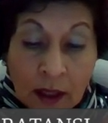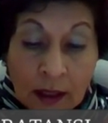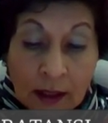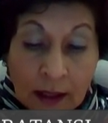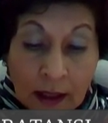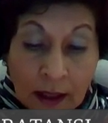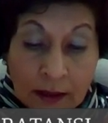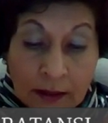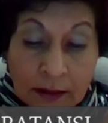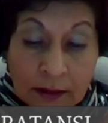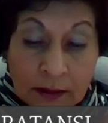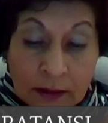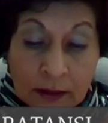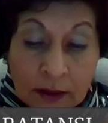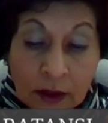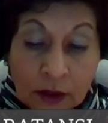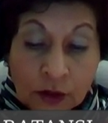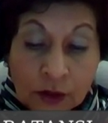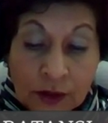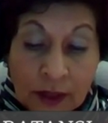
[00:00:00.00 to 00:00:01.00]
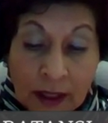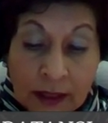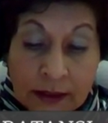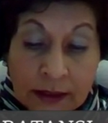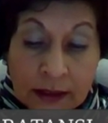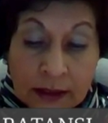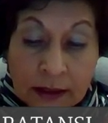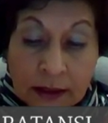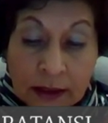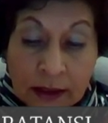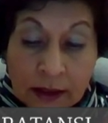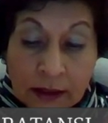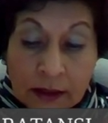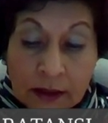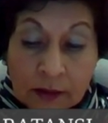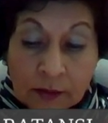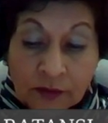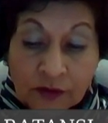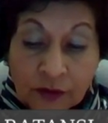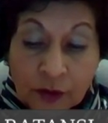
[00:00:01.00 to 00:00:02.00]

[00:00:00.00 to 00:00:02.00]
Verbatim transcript: London, United Kingdom